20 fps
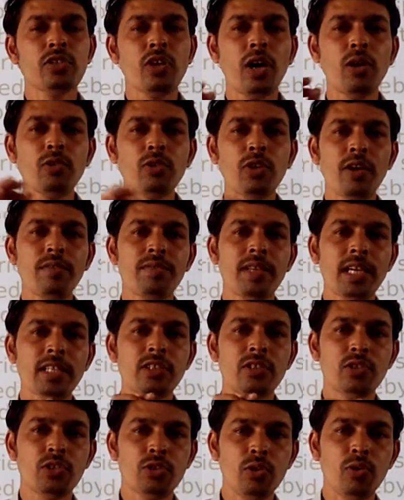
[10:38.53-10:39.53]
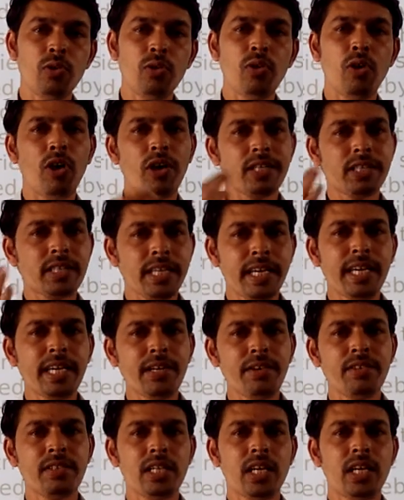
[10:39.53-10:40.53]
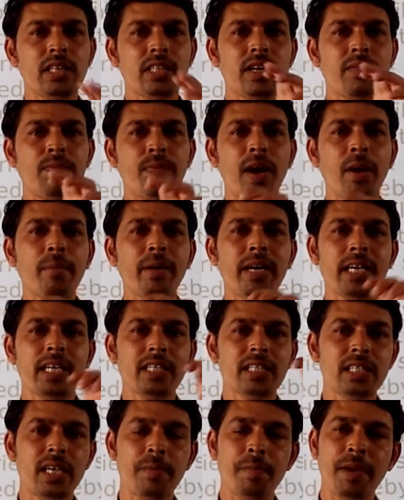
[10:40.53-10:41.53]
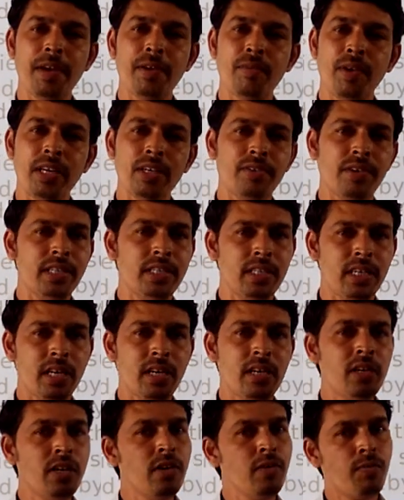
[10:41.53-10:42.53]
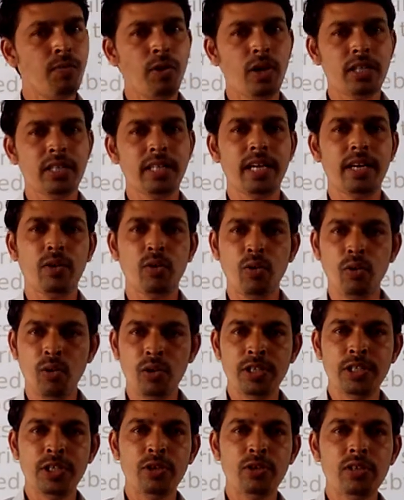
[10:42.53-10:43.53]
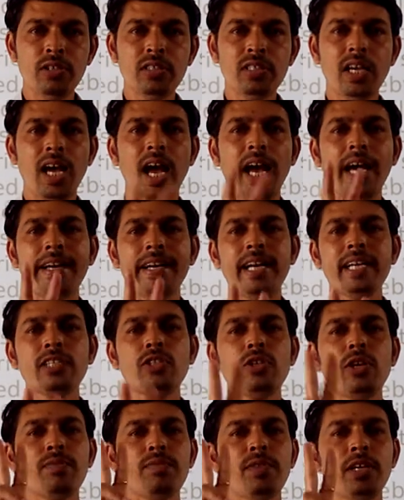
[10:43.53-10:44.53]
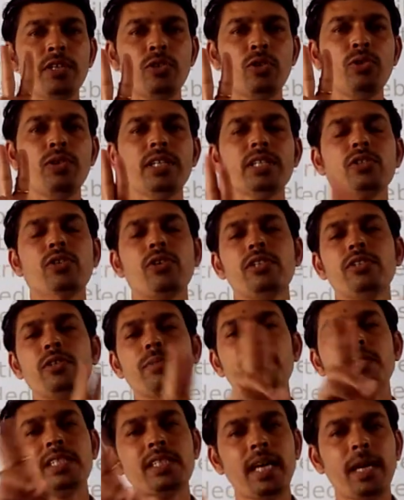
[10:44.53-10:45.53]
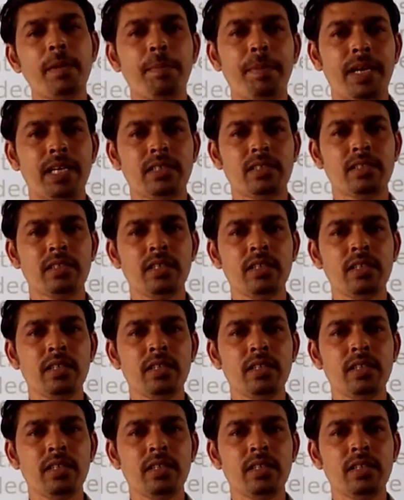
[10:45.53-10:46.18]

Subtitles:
So out of that 2 or 3 quintal, the farmer is keeping 1 quintal for their own use and rest of the 2 is going to be surplus.